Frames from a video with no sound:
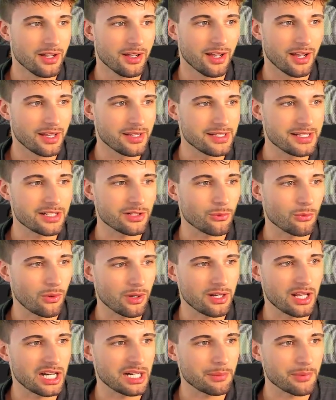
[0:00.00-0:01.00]
a near
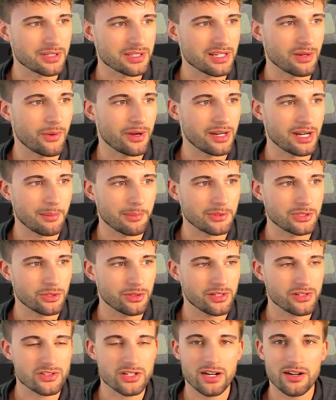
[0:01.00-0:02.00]
100% weighted
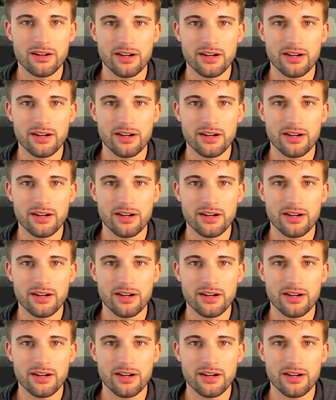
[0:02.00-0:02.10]
opportunity share,